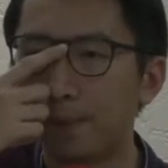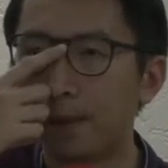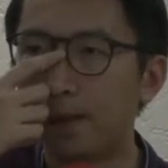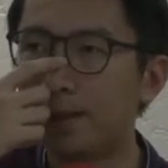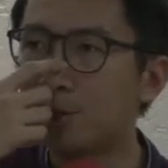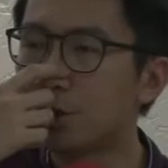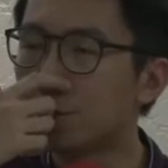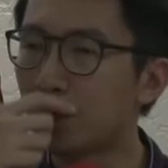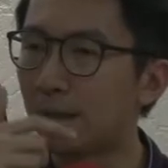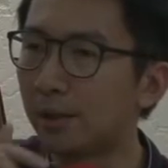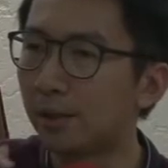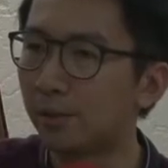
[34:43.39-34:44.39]
Ancient
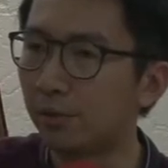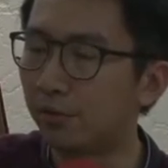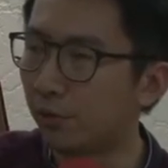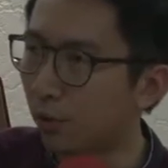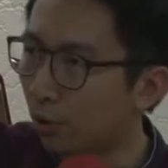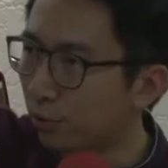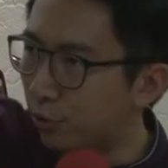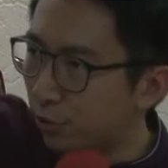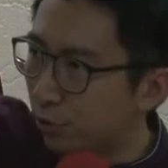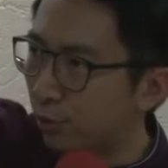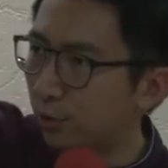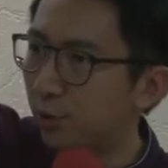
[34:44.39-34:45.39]
China, if you go
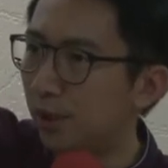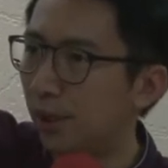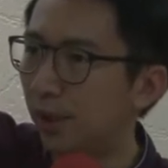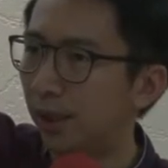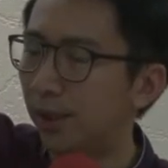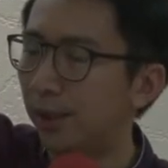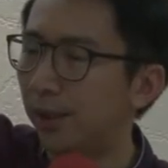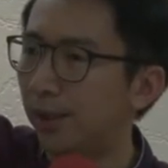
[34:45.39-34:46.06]
to the